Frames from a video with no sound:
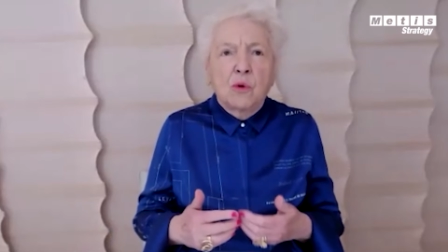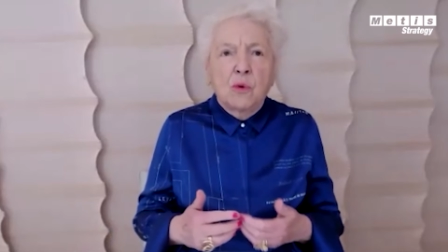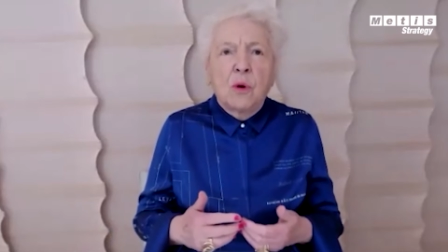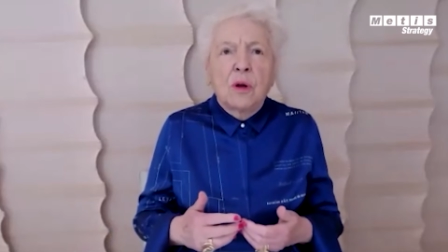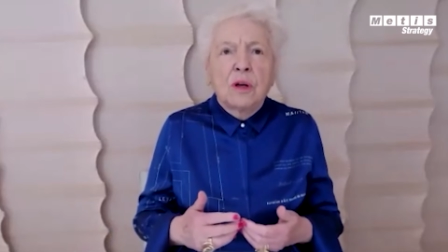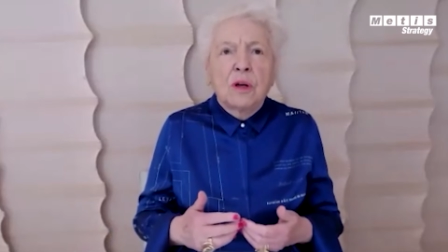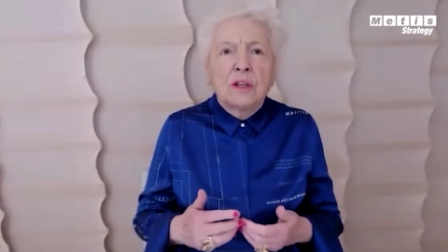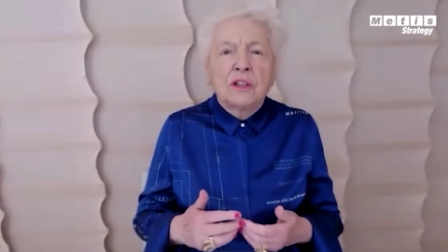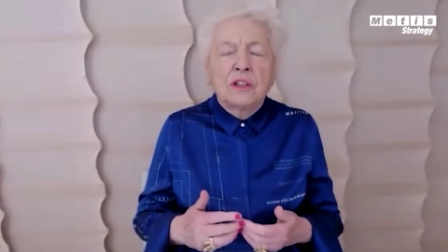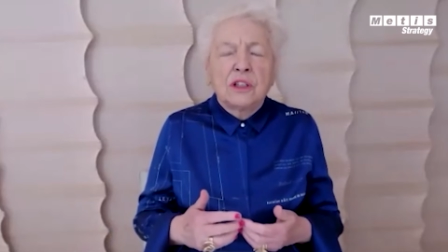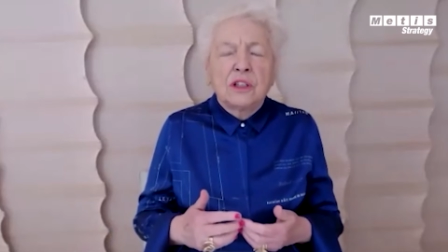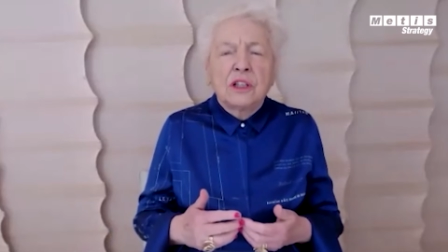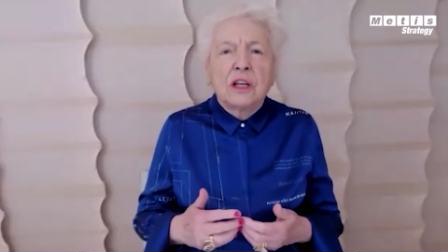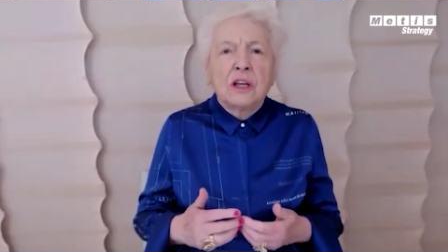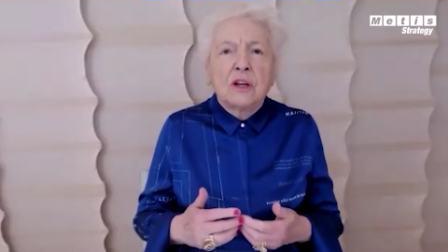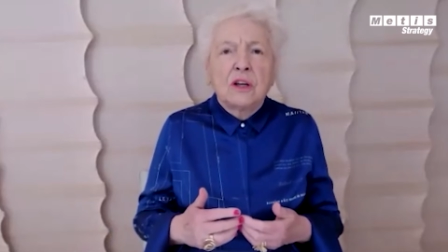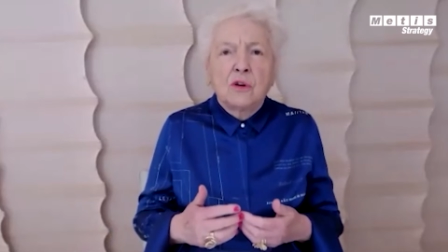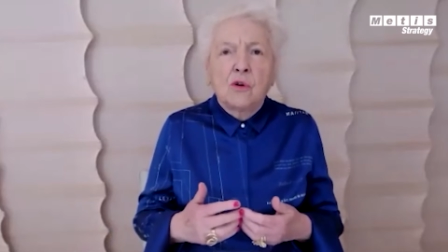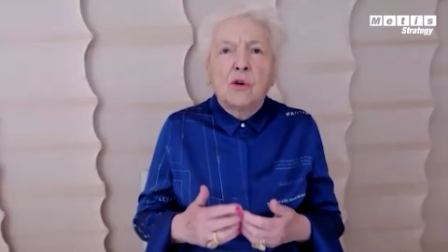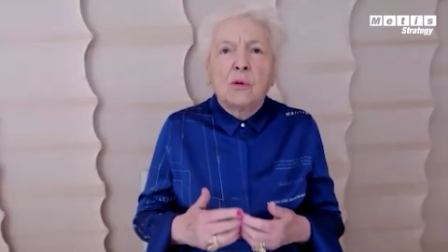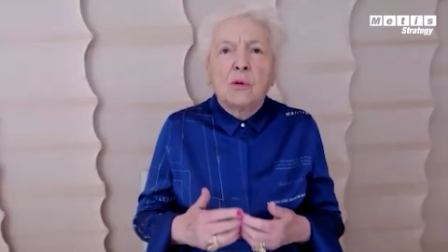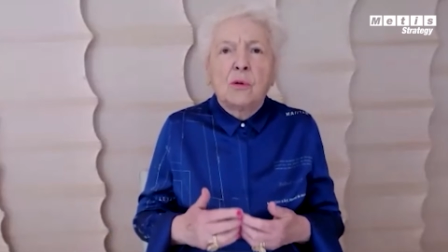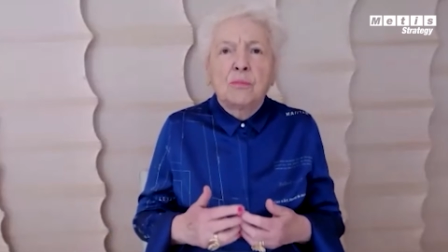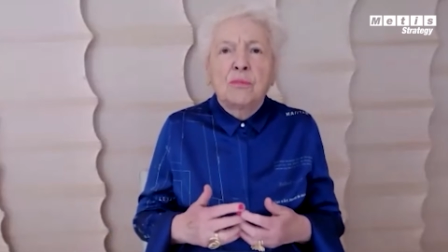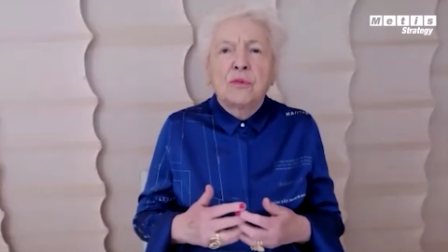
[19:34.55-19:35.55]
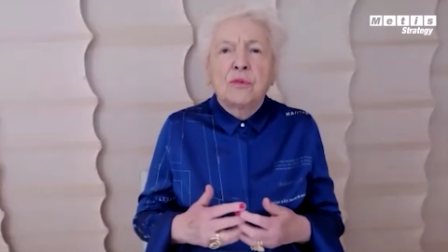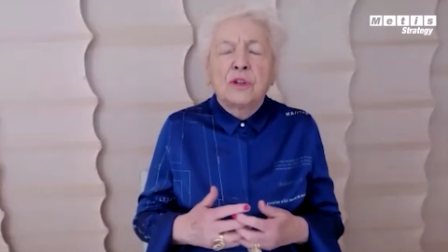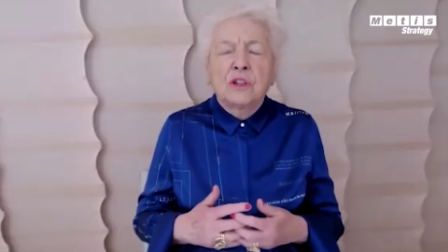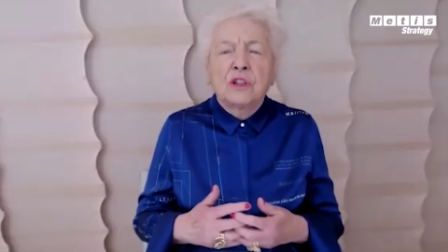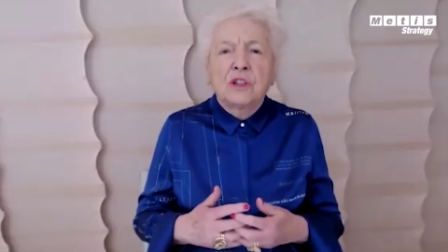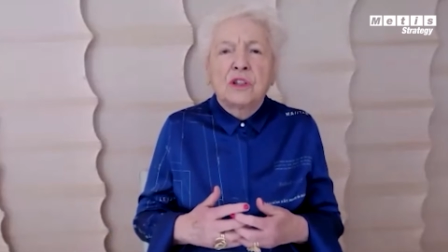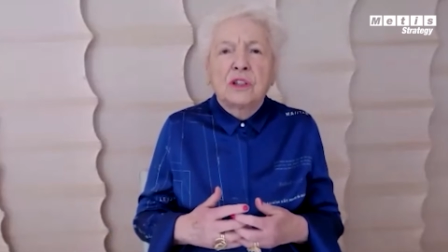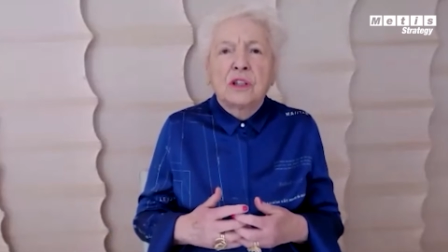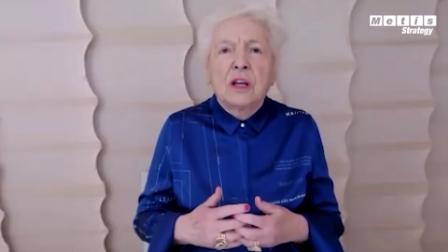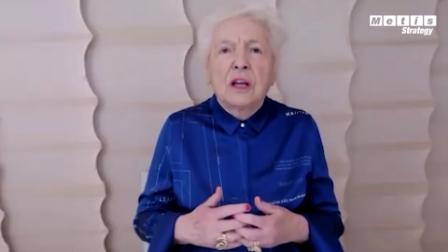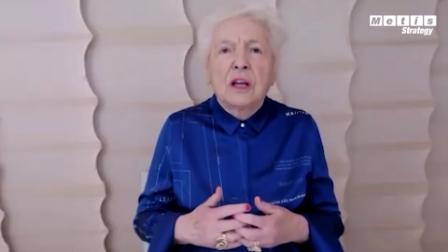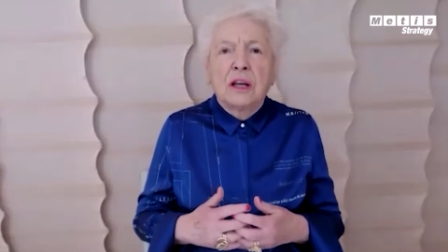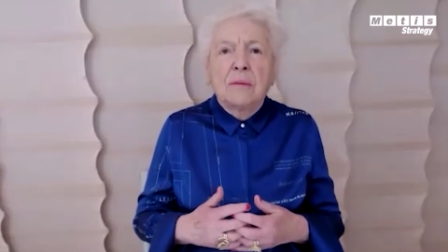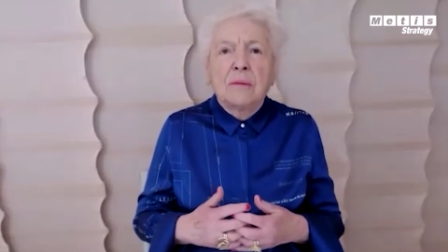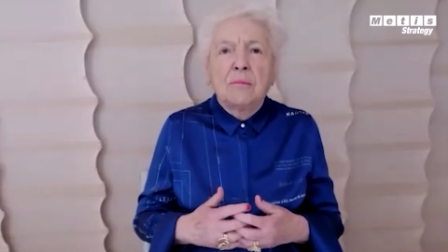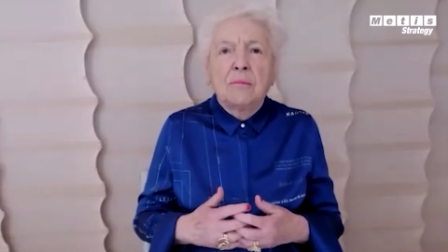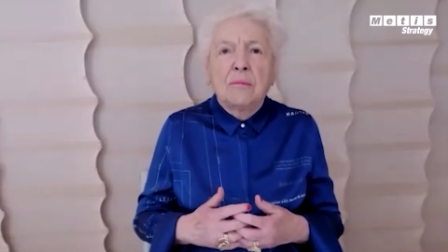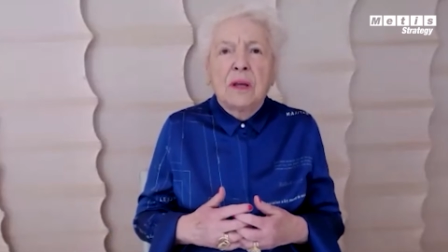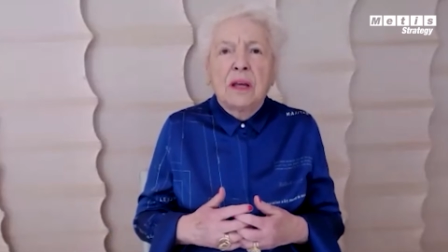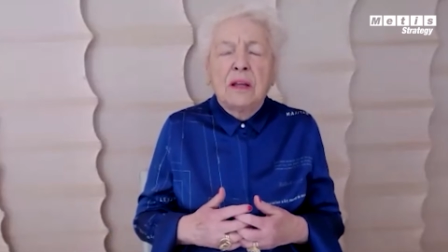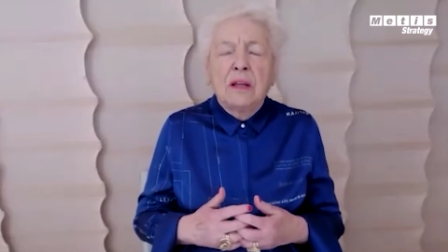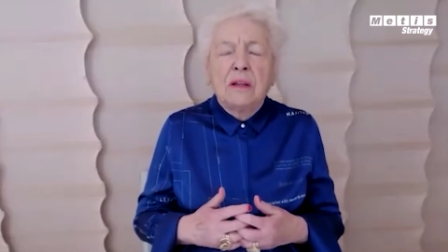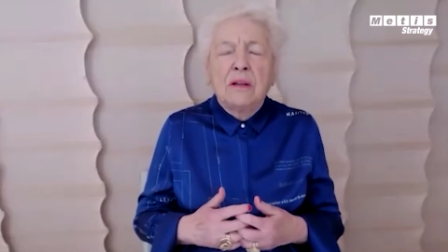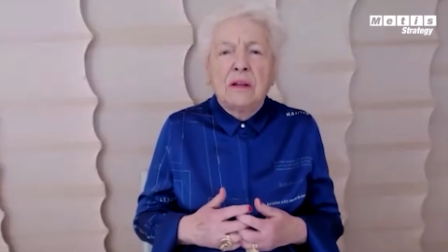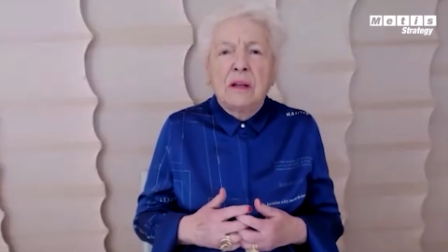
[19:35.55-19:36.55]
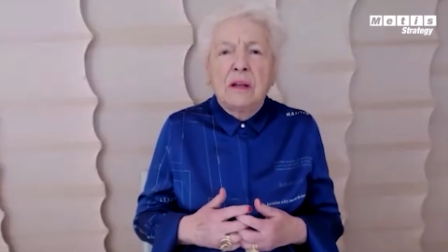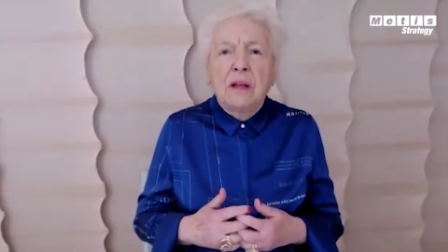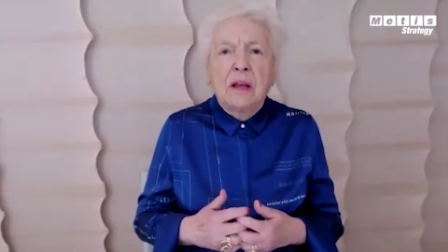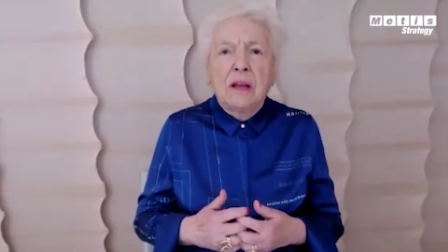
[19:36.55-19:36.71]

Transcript: quality corporate um, in,